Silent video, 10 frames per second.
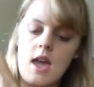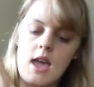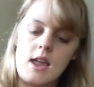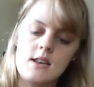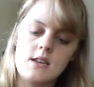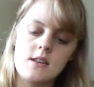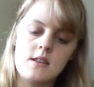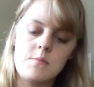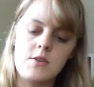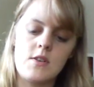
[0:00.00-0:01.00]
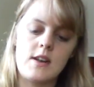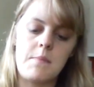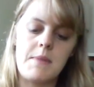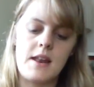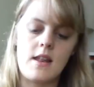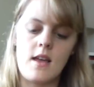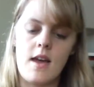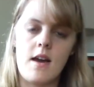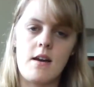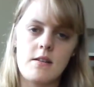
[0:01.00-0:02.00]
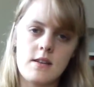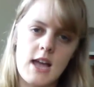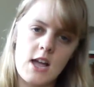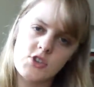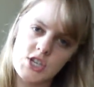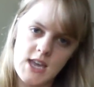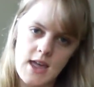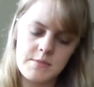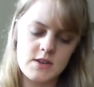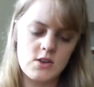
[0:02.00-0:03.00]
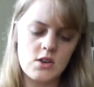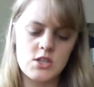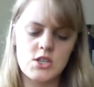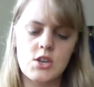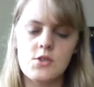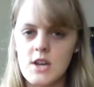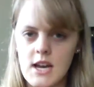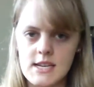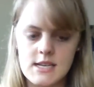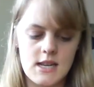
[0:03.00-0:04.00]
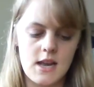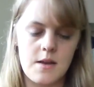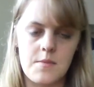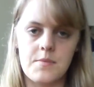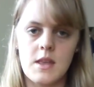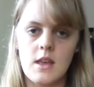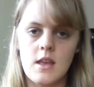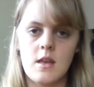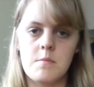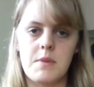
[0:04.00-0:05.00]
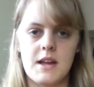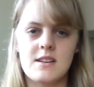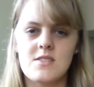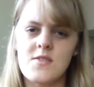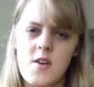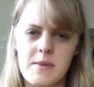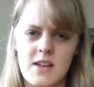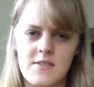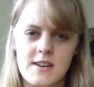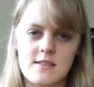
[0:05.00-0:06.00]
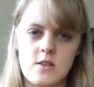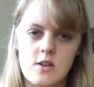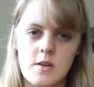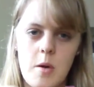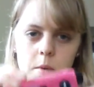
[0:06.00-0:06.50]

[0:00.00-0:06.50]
and put on our cartridge cap. So not too tight, but firm enough that it's not going to pop